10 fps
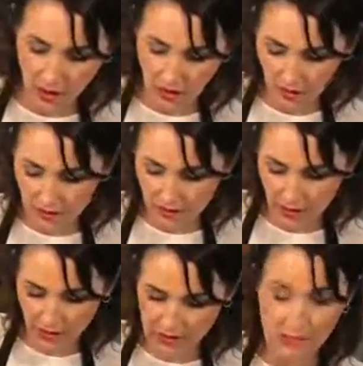Oh,
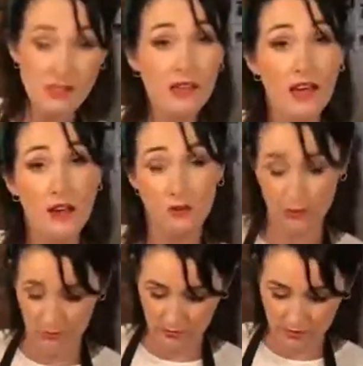nice,
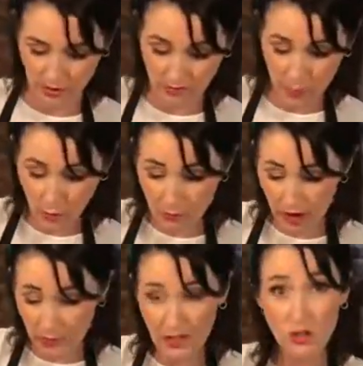Carol. Lovely. Well,
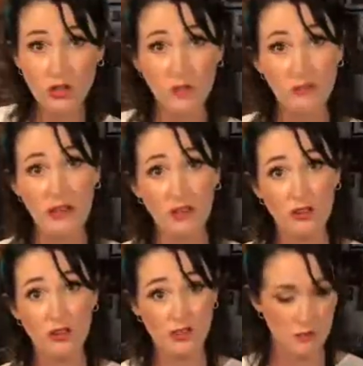maybe you could make the
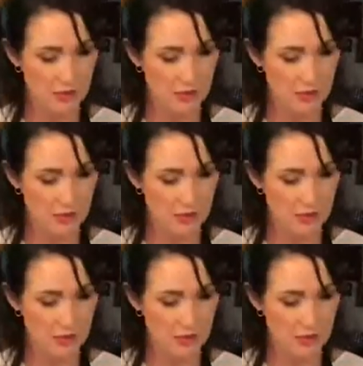Christmas